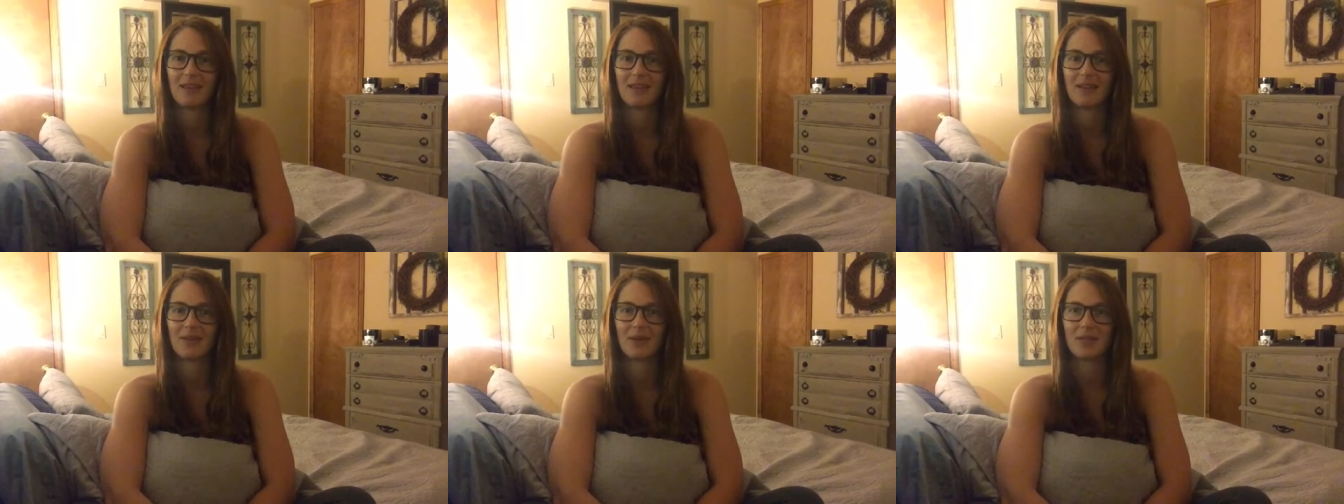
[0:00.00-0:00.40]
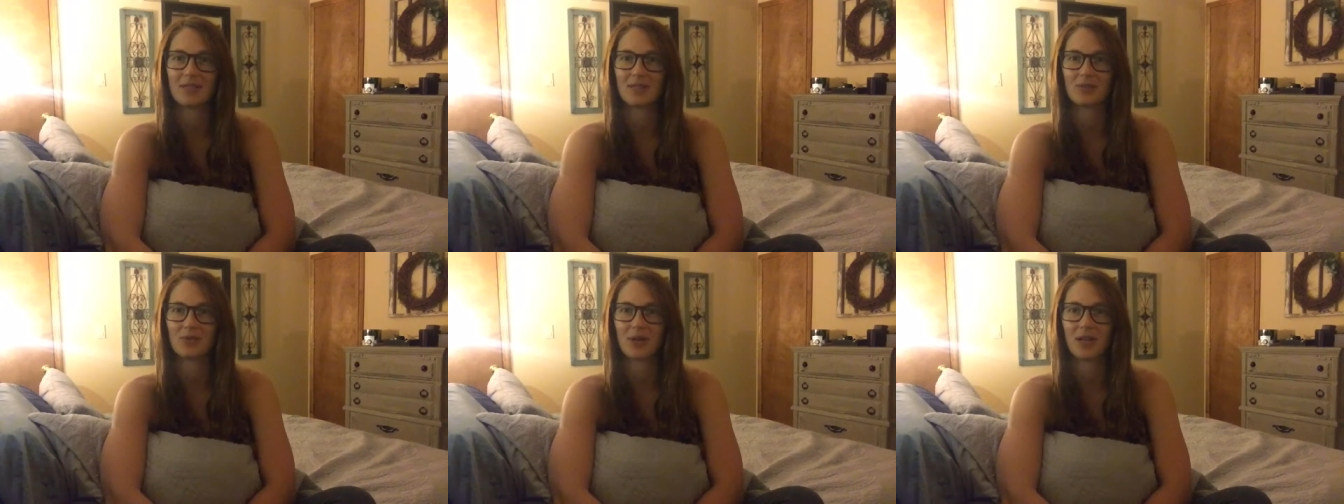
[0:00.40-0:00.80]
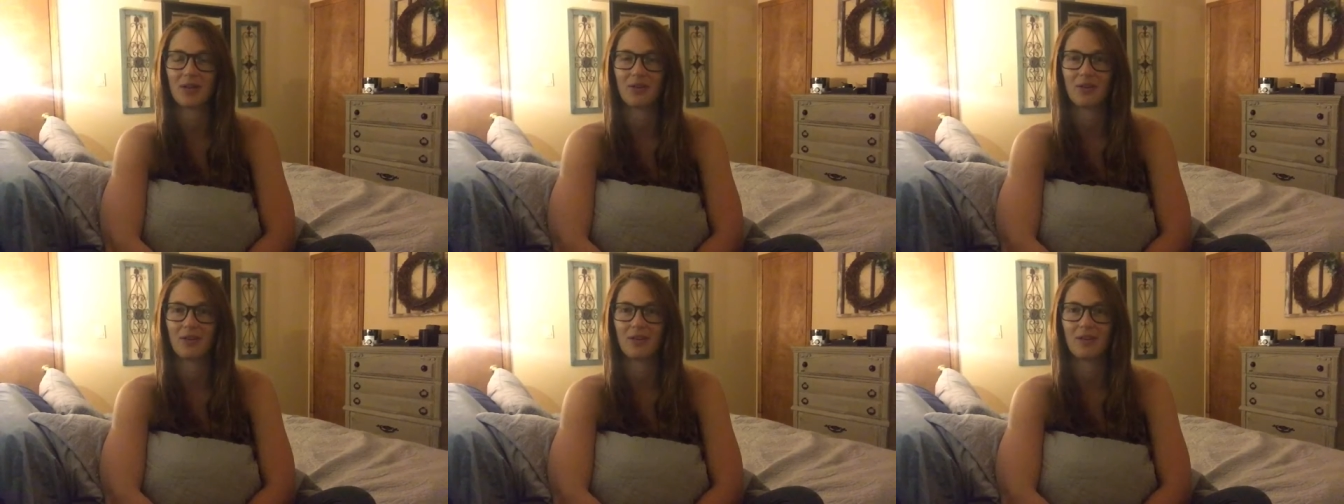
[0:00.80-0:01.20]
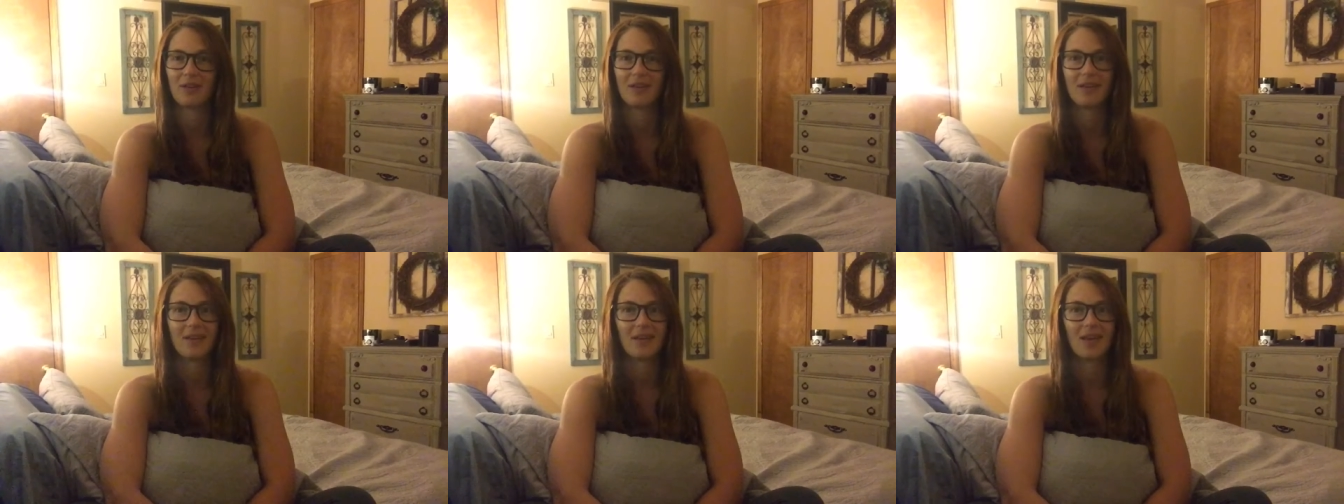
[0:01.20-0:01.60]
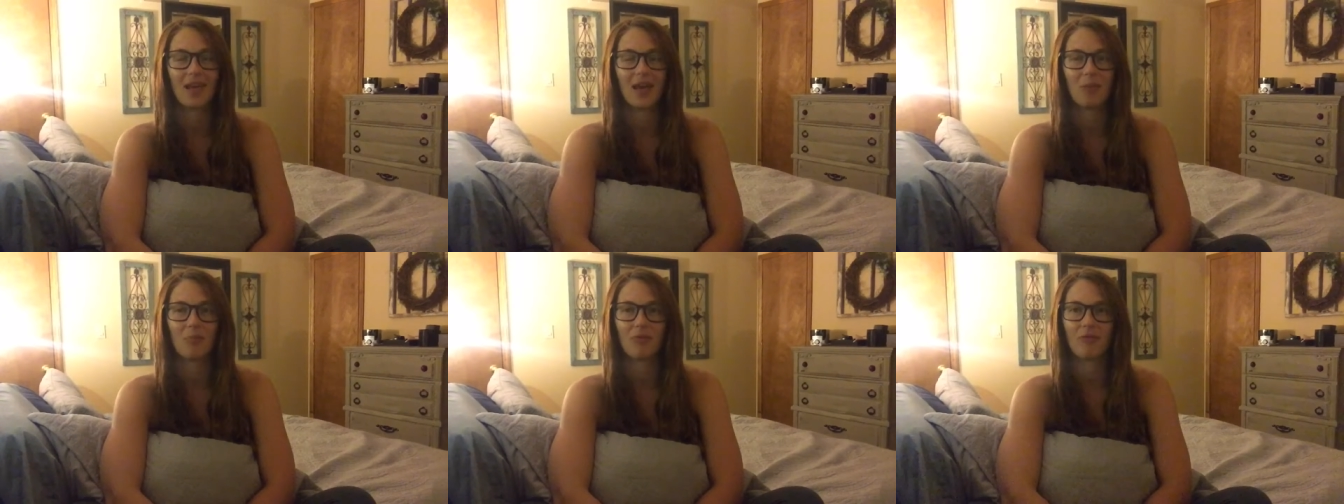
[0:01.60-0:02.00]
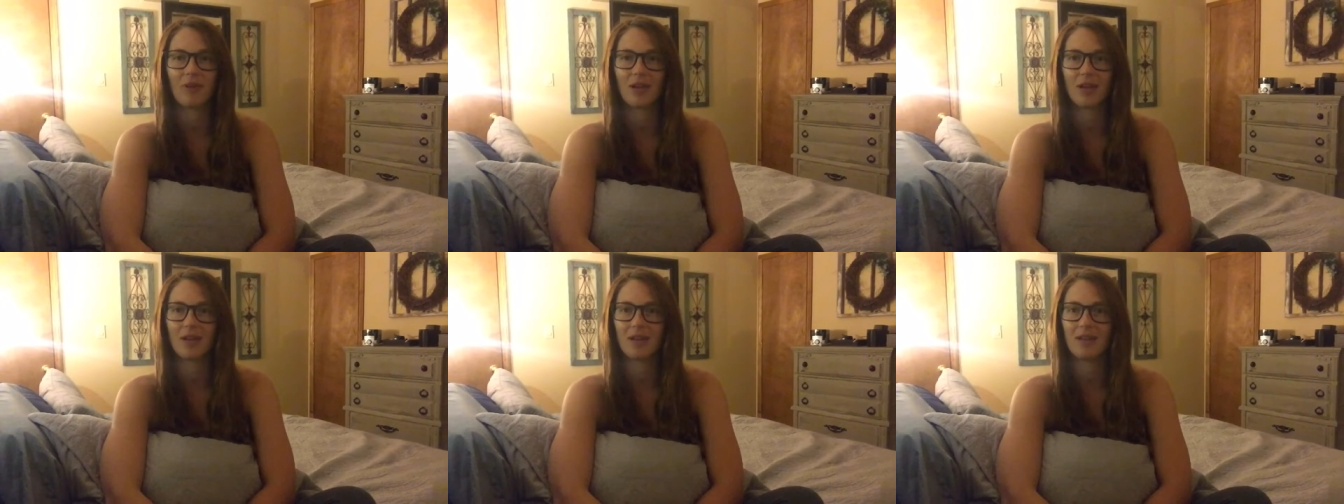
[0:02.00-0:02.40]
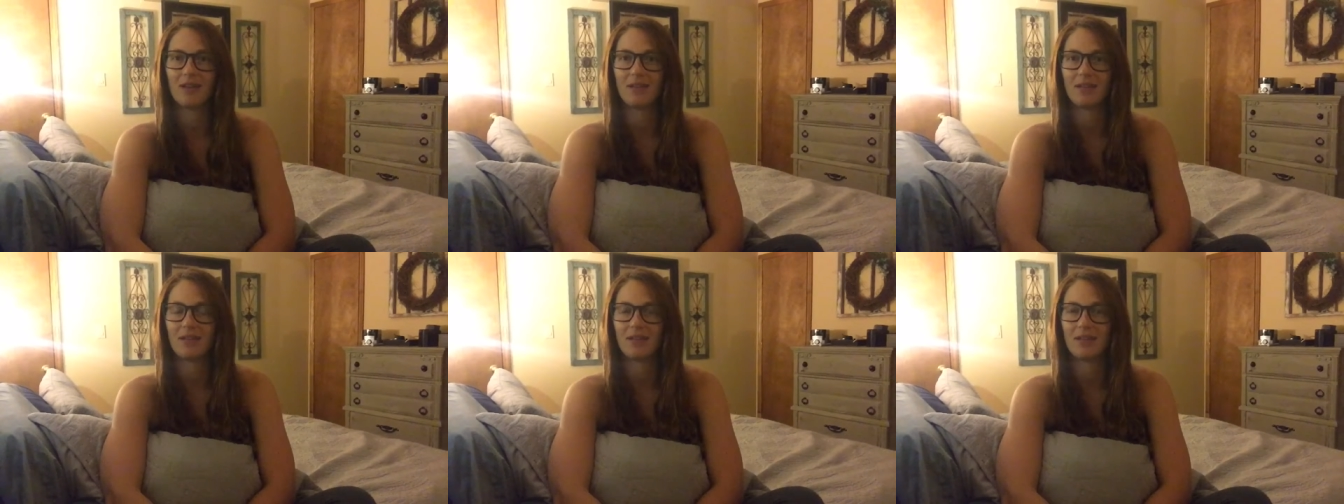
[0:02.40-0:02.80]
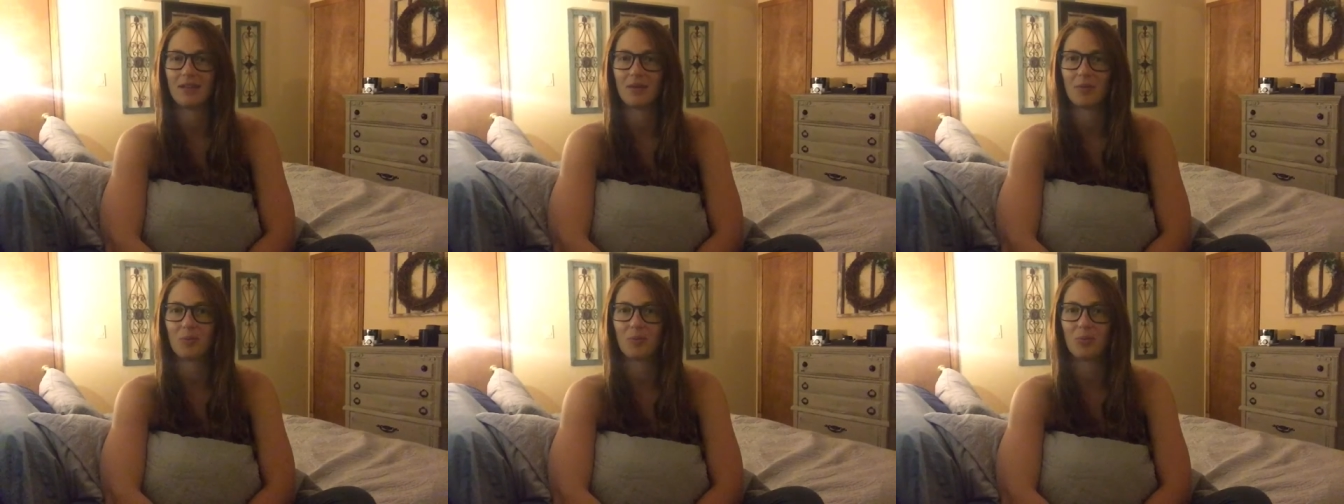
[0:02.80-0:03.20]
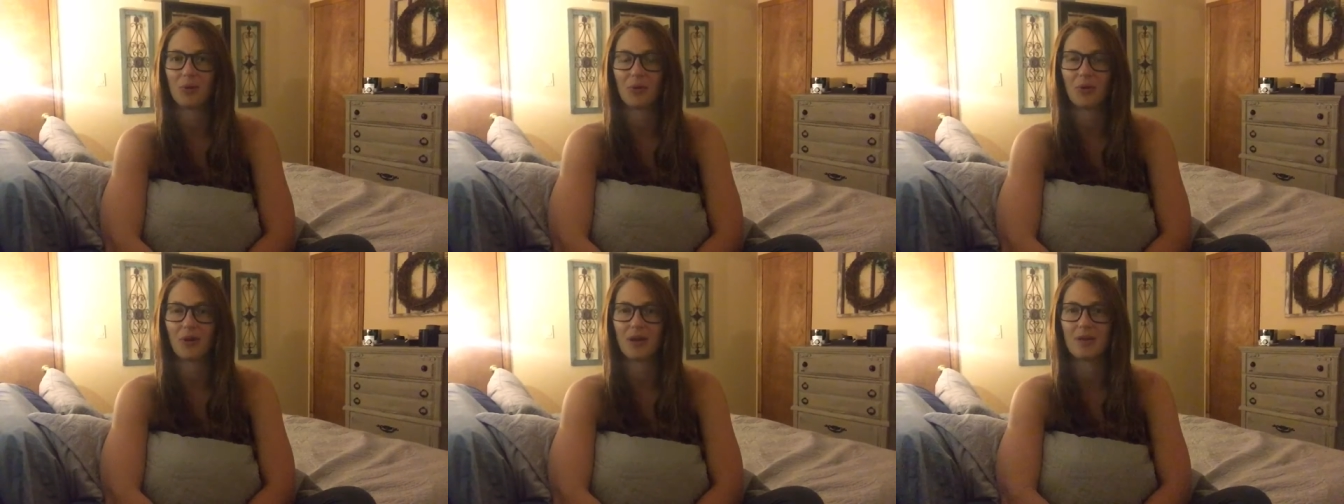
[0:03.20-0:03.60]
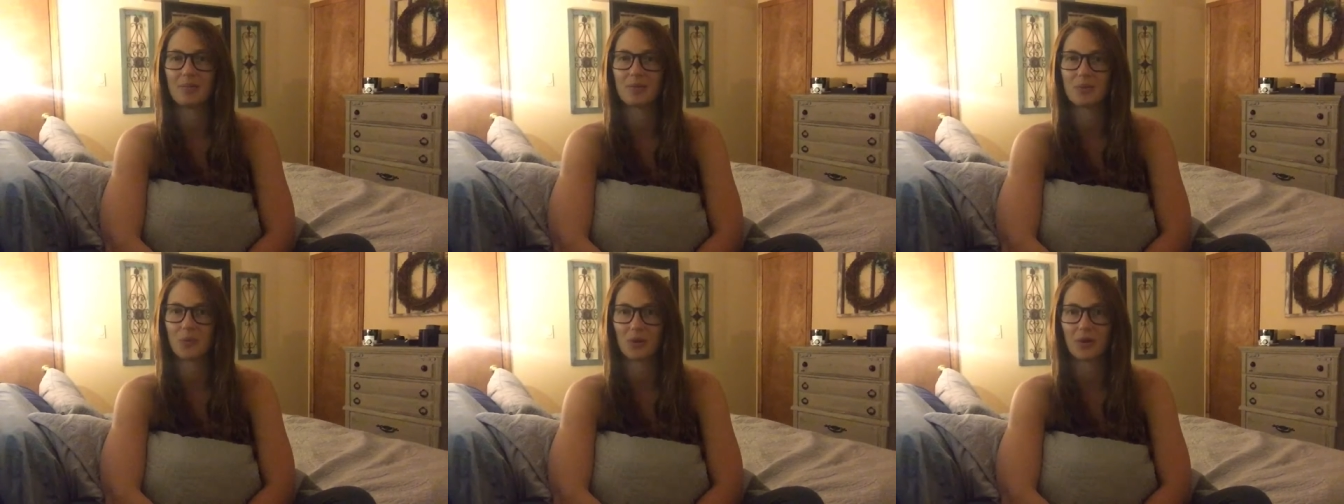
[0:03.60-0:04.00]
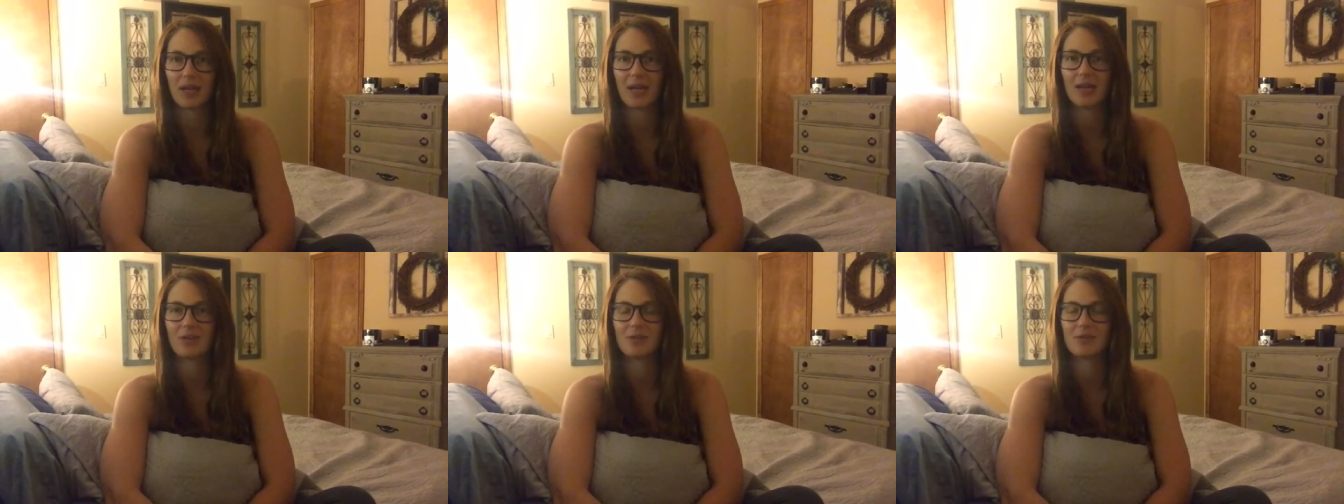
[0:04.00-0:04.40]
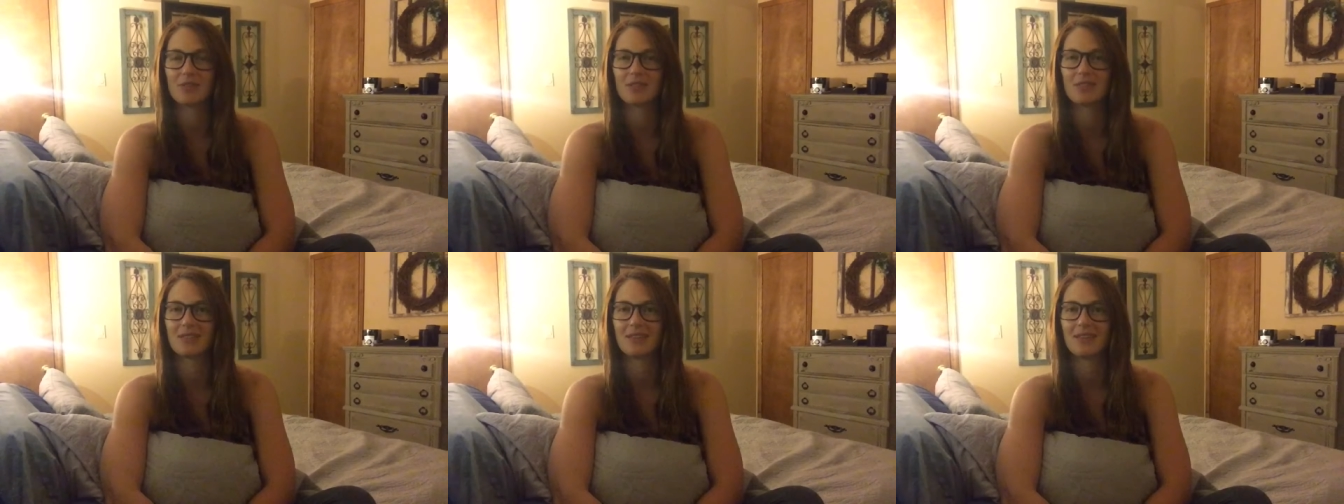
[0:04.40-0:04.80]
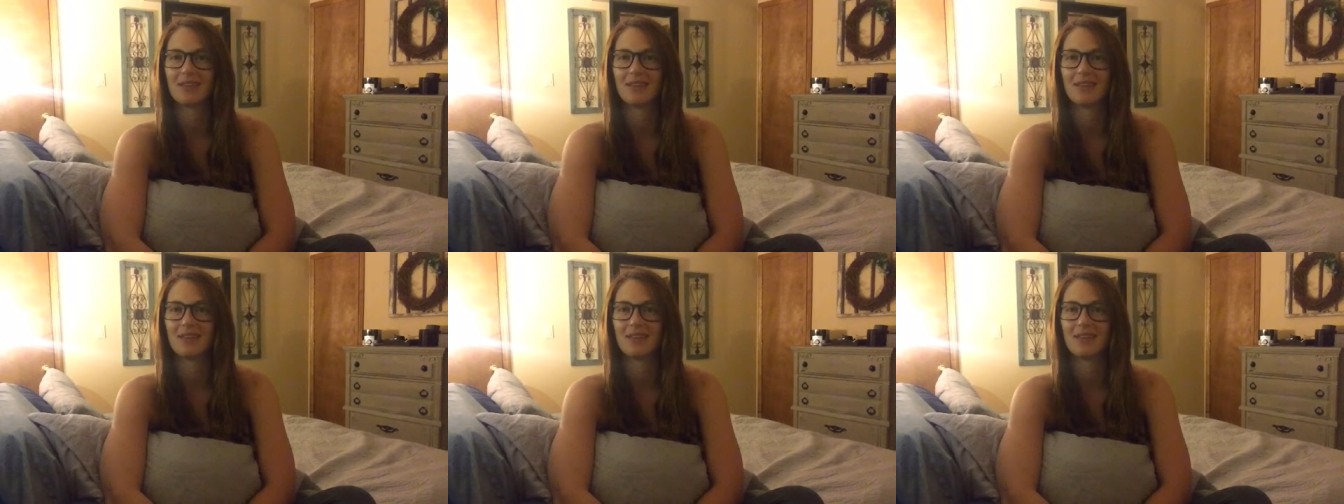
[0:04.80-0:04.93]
You know, as a trainer, I provide, you know, programs, workouts,